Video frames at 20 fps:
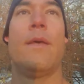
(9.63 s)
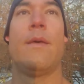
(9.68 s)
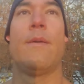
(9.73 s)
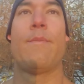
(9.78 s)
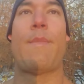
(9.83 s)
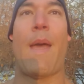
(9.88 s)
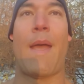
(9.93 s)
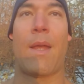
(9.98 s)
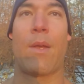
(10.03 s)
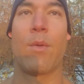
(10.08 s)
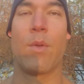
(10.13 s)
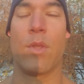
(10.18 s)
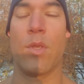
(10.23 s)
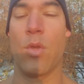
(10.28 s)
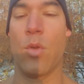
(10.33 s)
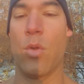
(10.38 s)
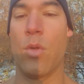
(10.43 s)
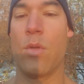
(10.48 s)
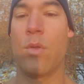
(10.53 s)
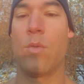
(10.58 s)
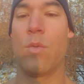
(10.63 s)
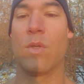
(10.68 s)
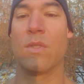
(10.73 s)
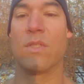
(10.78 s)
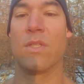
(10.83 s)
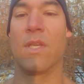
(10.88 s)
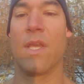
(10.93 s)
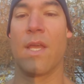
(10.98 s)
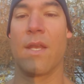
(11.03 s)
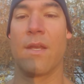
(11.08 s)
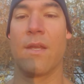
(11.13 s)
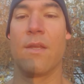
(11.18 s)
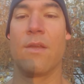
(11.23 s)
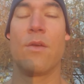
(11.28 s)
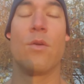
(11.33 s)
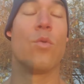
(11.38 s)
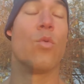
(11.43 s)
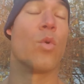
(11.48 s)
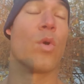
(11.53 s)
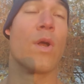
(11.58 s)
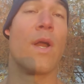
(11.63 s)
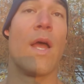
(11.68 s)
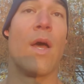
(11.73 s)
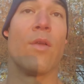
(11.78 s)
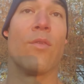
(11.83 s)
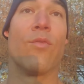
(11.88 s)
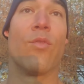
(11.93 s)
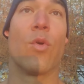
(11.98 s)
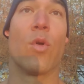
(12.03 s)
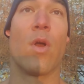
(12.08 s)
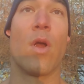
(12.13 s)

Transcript: back with you once again. We're out for